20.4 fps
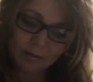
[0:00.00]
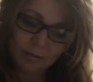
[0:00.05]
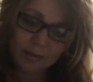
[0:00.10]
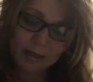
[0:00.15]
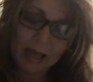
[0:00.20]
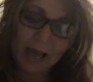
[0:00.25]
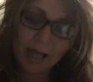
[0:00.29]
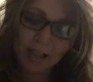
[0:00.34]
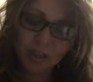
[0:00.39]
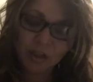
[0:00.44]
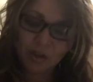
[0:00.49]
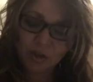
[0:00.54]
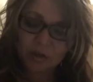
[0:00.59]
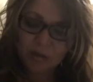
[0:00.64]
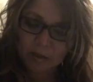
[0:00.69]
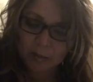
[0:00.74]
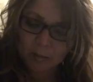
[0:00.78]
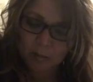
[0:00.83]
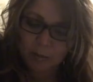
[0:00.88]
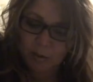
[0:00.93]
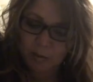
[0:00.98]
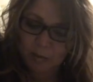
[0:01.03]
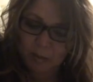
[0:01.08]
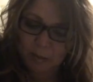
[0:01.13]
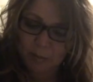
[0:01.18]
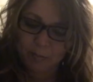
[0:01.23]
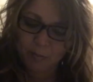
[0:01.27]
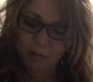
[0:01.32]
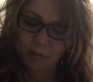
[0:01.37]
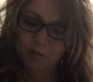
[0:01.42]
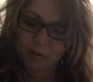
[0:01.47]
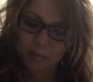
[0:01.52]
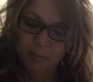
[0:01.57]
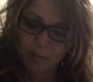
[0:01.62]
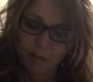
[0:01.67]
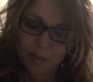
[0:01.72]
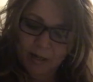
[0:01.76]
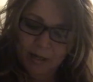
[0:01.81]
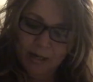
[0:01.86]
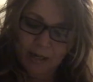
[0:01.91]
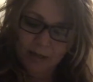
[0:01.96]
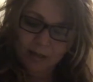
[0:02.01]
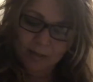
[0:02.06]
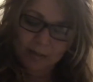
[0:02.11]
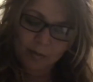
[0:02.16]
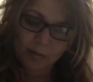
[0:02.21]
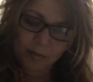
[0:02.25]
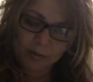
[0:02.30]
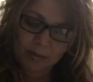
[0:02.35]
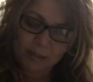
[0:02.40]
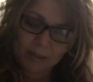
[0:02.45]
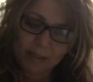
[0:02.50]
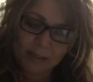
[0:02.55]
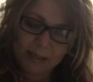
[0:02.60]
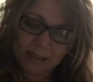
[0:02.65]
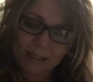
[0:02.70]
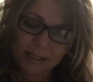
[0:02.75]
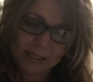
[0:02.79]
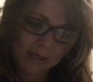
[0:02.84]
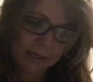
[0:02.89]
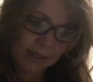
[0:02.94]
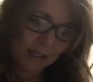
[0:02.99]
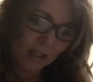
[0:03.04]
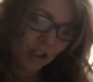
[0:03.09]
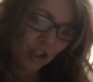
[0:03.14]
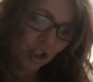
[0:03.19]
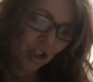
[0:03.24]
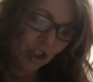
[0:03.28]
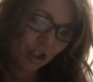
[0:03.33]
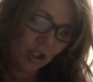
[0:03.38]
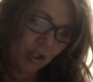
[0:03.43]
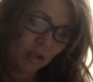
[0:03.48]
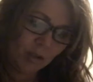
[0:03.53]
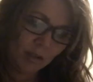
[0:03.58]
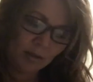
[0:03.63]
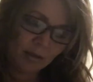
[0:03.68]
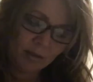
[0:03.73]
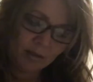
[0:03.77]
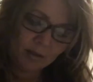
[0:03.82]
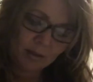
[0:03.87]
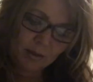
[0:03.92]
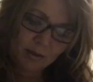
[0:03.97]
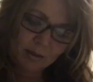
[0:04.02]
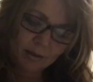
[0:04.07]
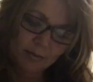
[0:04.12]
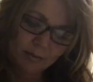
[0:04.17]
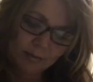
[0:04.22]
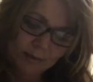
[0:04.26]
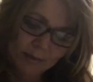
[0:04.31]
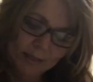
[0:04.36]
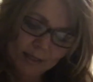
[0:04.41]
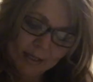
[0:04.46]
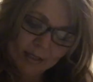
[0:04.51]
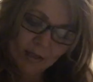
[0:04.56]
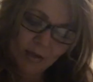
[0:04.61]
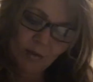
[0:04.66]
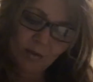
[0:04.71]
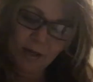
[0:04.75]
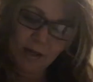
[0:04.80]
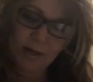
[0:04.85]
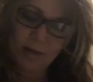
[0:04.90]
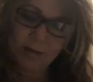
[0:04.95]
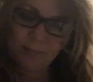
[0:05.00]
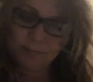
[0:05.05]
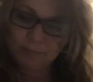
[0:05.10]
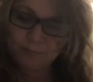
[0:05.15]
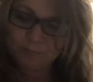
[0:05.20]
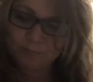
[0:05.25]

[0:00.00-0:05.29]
Last year they put them up November 8th. They were a little late this year. That's okay.